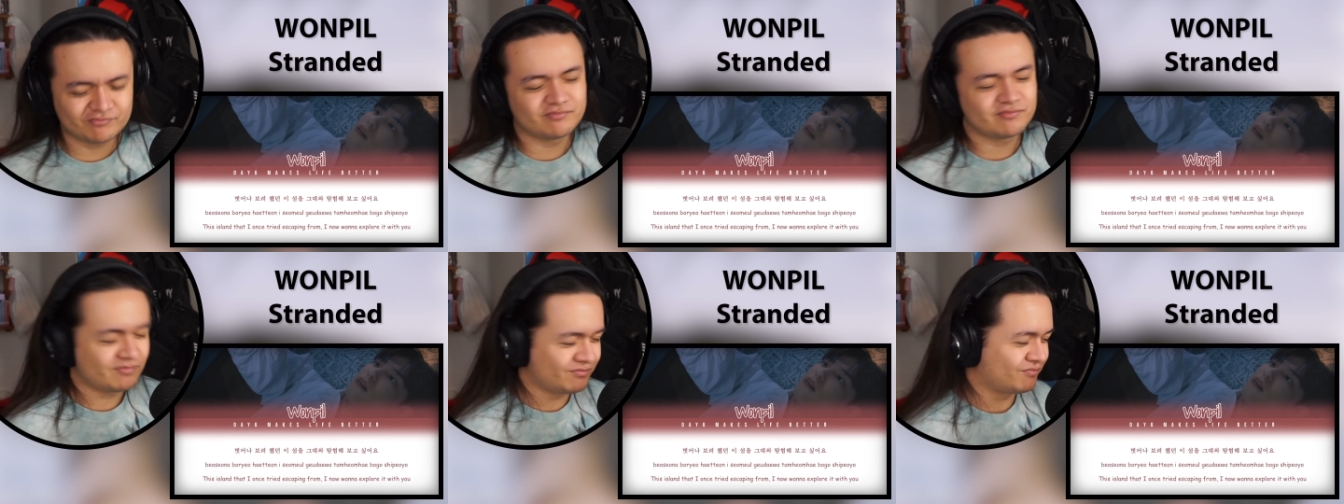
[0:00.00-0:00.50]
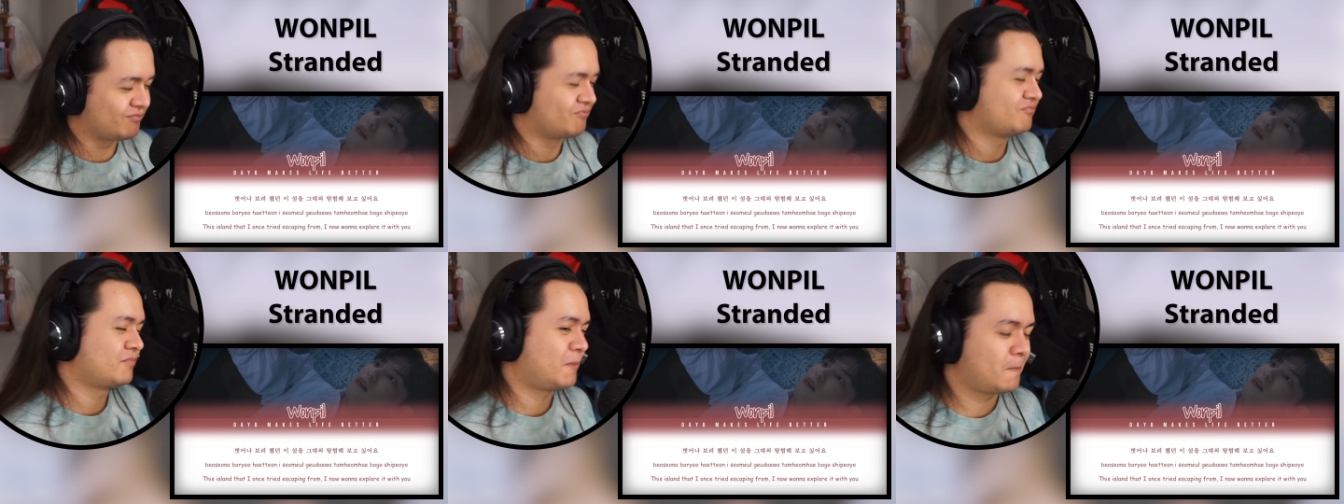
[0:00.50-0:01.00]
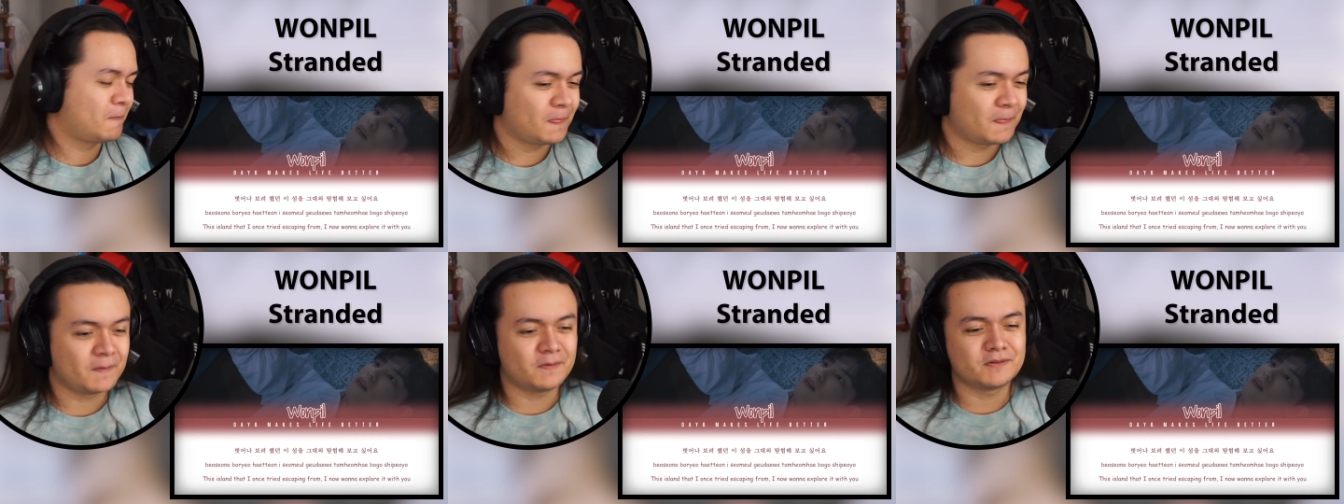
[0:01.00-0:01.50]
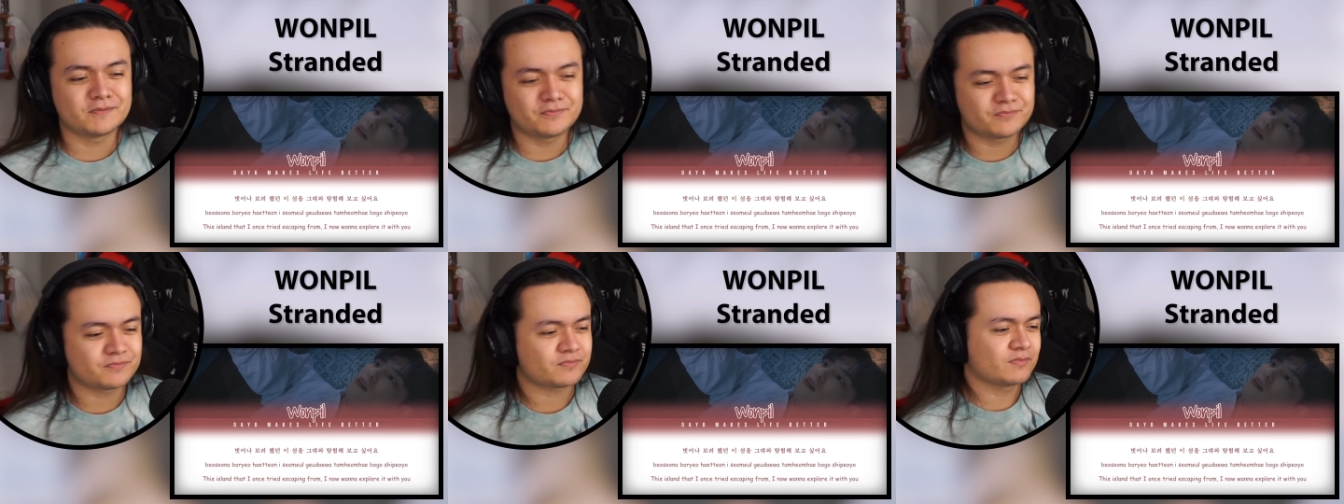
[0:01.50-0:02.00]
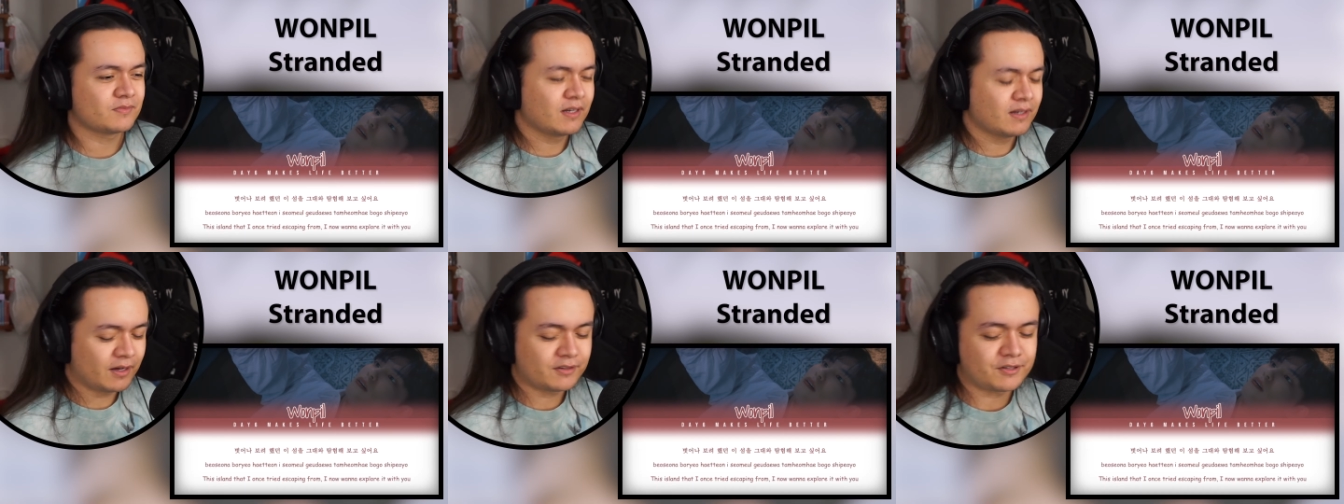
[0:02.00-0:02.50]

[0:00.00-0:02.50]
Mm.